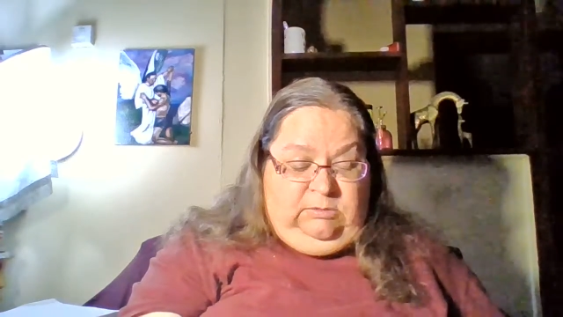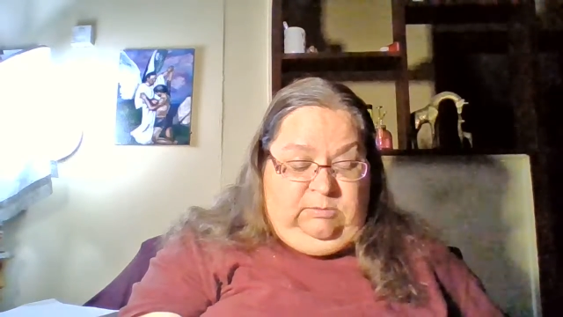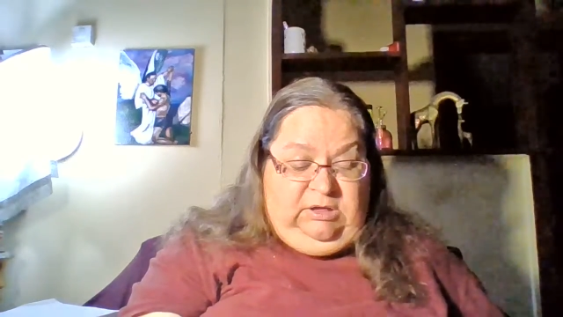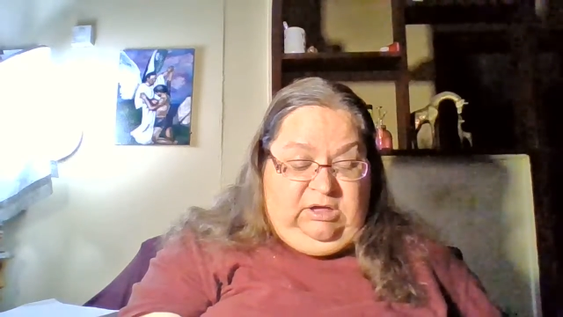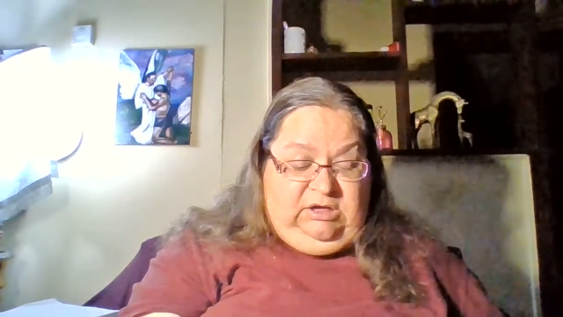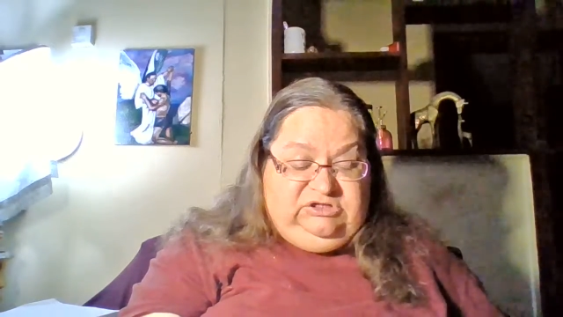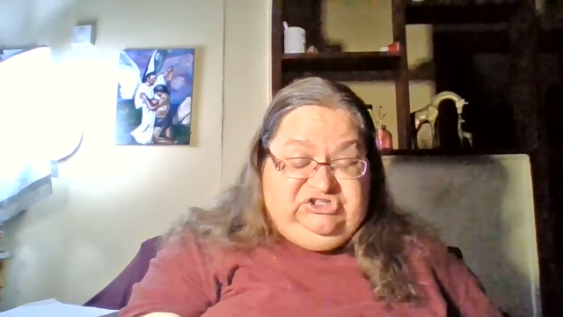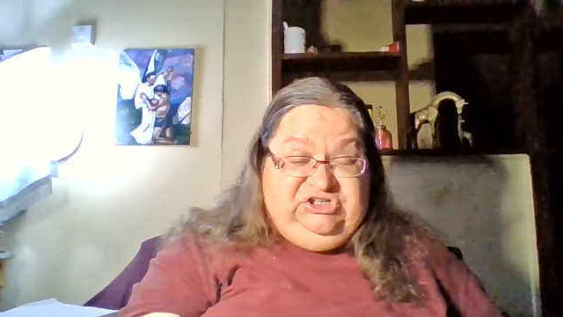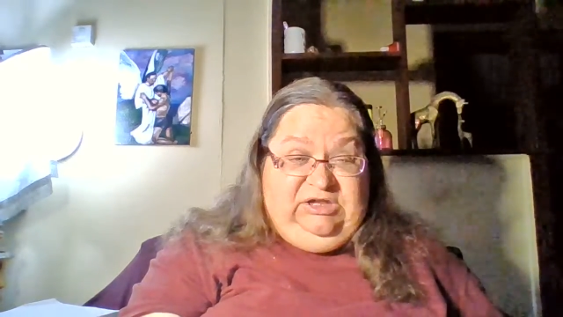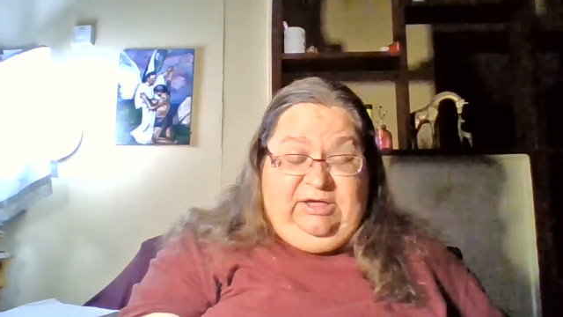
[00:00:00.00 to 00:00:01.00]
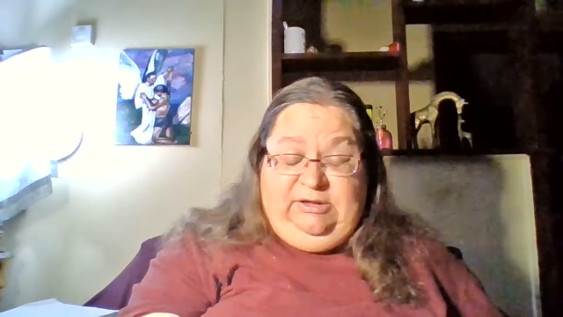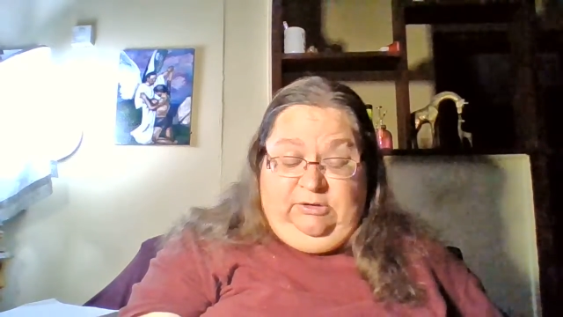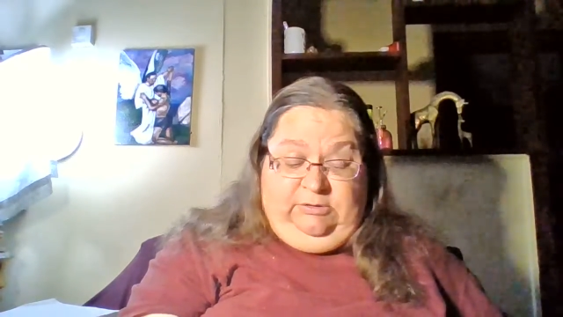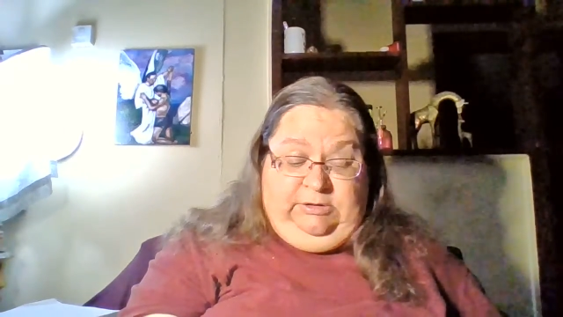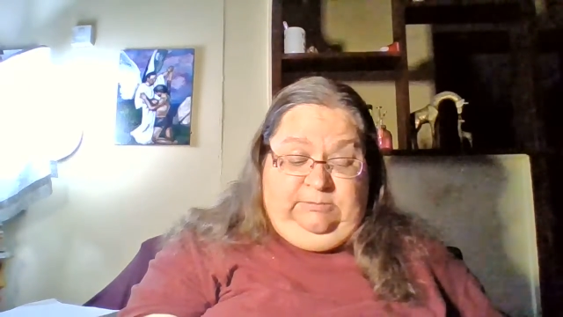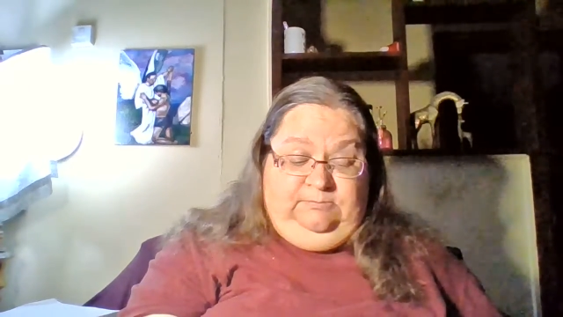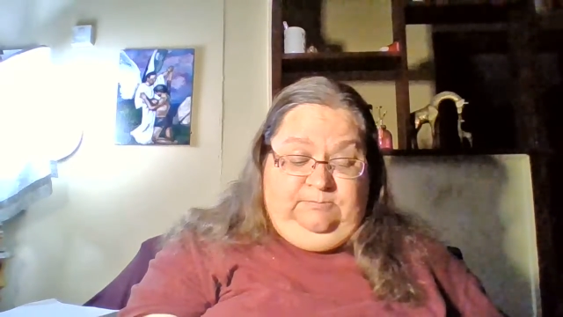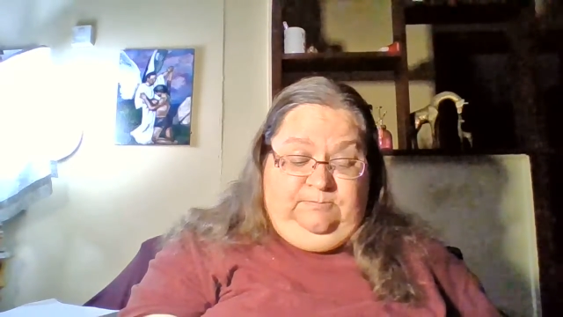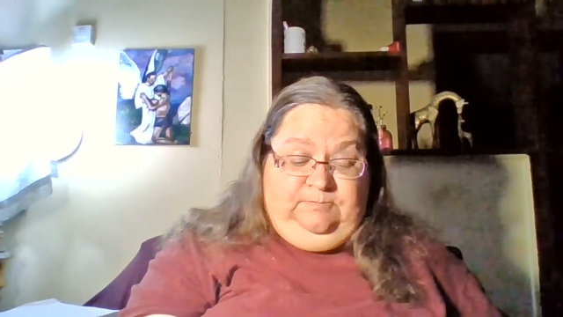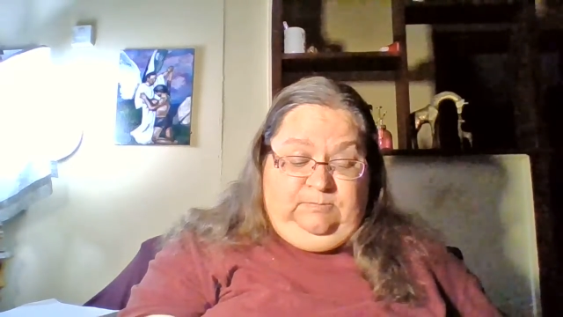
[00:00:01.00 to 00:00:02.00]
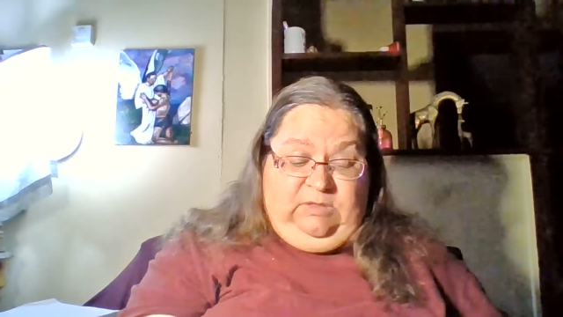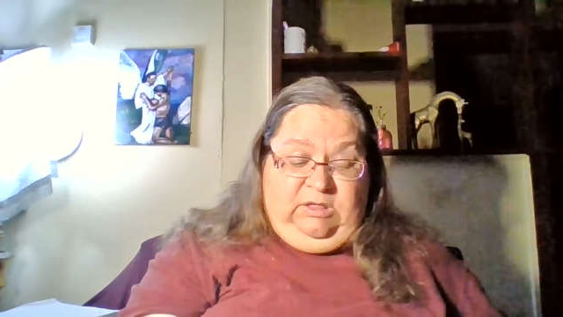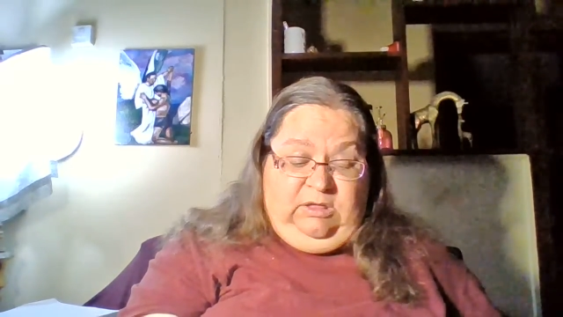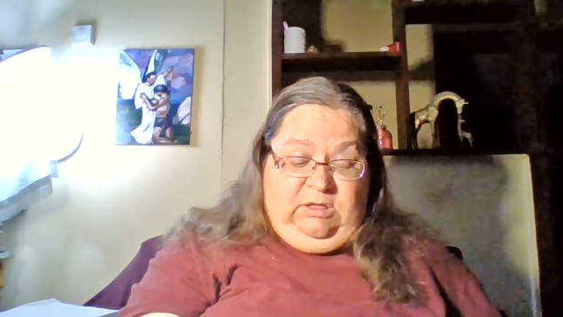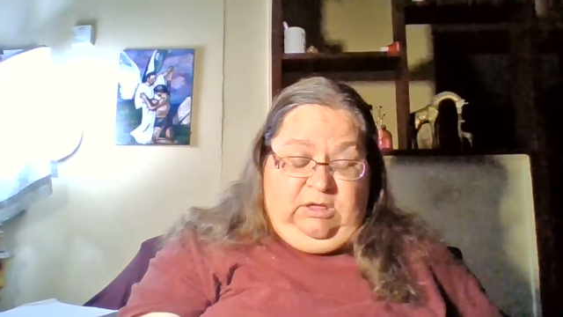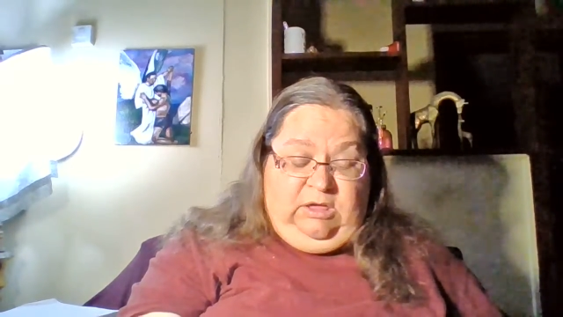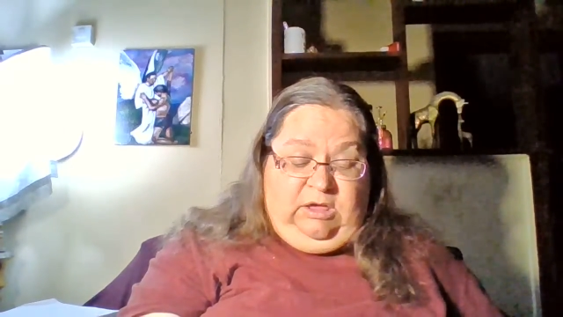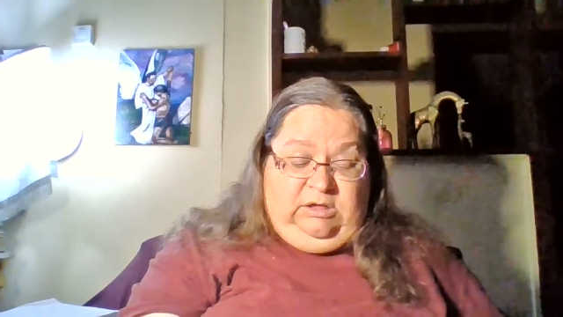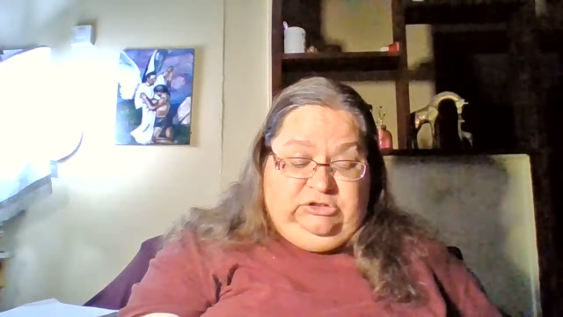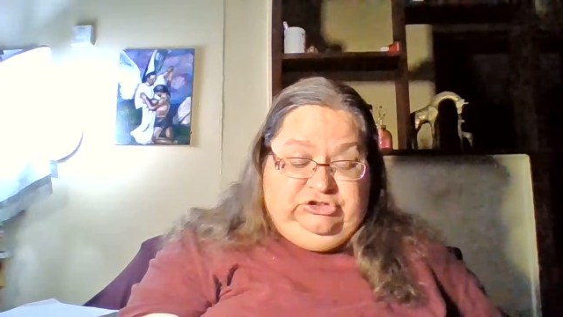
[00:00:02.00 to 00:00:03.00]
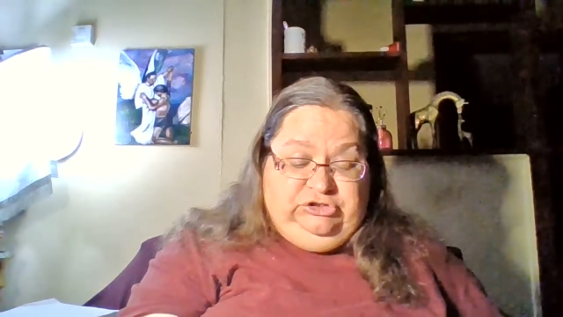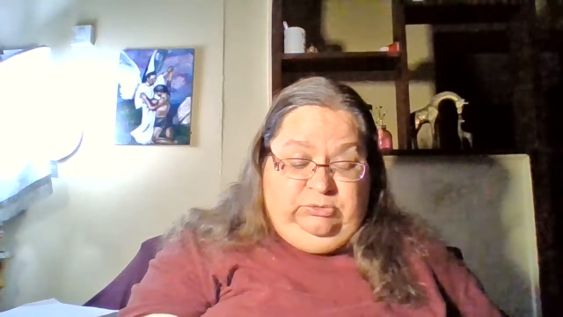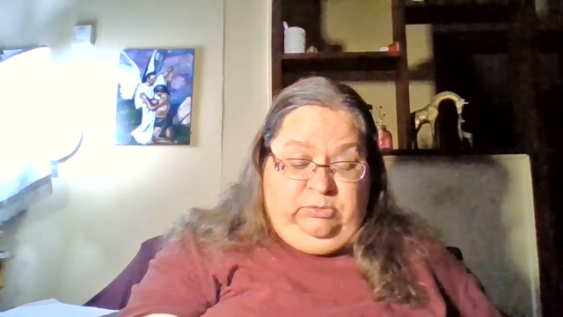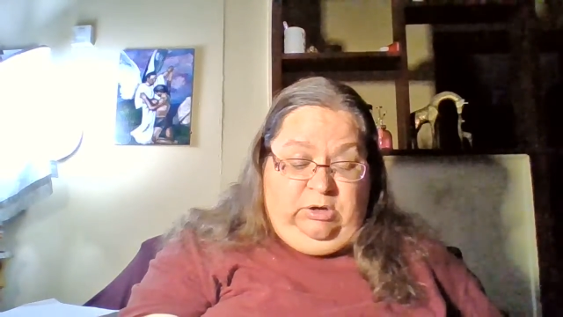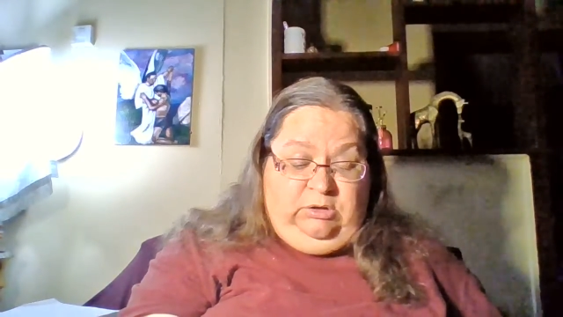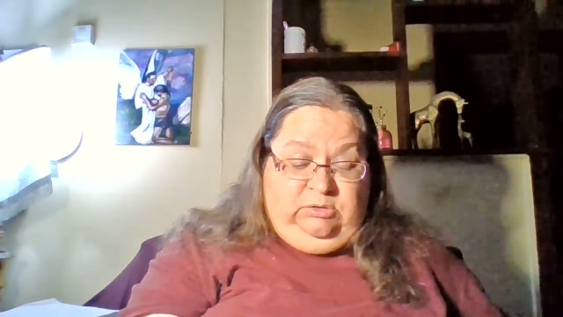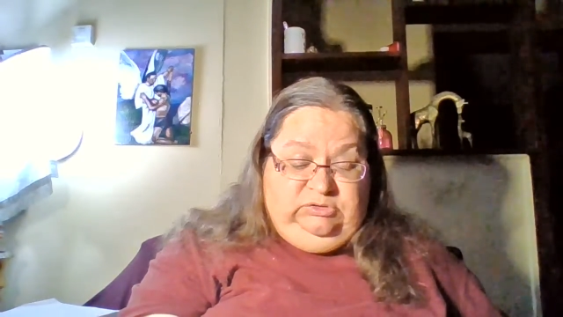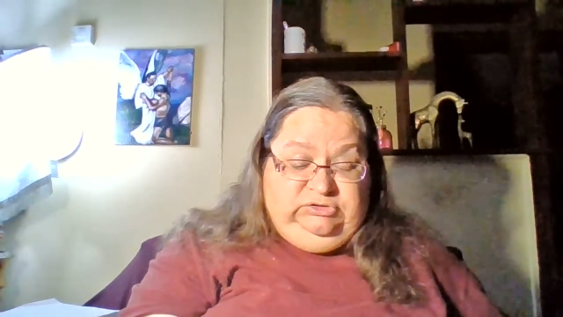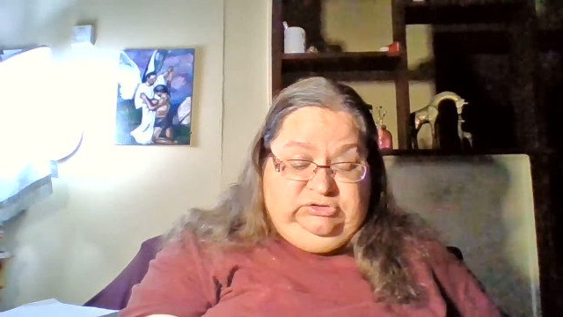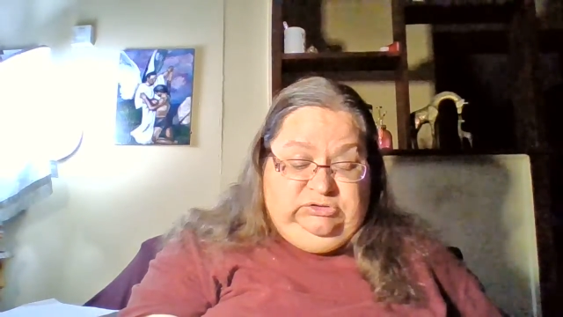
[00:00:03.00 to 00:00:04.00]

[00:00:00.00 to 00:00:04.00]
because she laid on it, and she rose